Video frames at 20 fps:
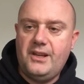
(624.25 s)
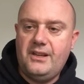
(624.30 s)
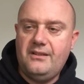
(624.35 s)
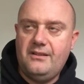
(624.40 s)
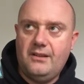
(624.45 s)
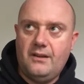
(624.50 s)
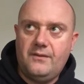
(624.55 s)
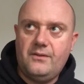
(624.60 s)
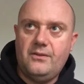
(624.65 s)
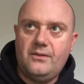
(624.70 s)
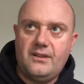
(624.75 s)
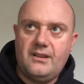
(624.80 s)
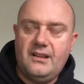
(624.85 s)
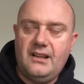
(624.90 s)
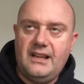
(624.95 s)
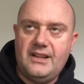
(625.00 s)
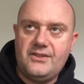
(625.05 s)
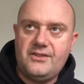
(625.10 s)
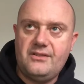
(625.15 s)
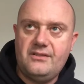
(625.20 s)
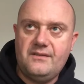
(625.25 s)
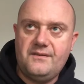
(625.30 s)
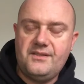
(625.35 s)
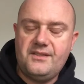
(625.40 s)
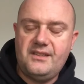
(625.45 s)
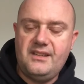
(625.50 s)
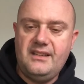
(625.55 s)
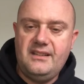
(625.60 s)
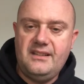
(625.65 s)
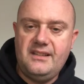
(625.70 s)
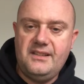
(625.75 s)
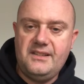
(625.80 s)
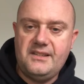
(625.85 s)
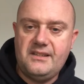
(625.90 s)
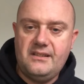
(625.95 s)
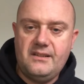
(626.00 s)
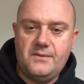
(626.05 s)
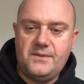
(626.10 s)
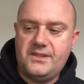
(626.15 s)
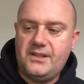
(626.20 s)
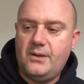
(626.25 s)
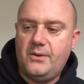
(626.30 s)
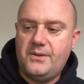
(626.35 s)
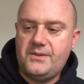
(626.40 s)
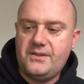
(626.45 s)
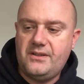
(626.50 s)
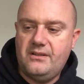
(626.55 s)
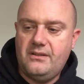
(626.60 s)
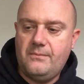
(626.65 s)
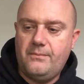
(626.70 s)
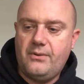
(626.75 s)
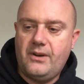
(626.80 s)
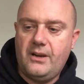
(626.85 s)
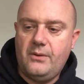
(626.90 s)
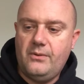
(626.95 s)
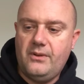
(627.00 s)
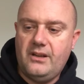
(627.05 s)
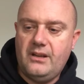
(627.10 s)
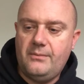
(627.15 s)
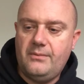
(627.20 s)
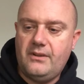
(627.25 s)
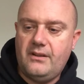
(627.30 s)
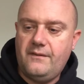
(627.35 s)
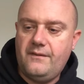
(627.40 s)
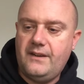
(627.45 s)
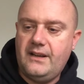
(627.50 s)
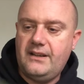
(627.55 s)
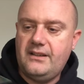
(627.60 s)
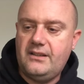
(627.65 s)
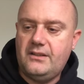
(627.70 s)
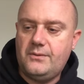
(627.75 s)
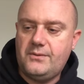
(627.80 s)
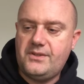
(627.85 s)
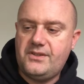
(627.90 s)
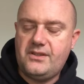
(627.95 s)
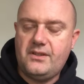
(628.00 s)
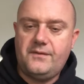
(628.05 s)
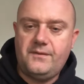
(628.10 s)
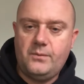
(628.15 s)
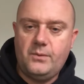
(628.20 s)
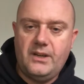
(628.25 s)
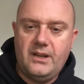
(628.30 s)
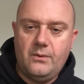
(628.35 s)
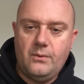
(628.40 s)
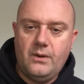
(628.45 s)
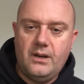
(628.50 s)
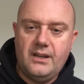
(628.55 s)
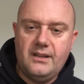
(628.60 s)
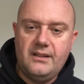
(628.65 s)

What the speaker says: and I've got a collection of CDs, and there was no way I was going to break one up, but I found an old software one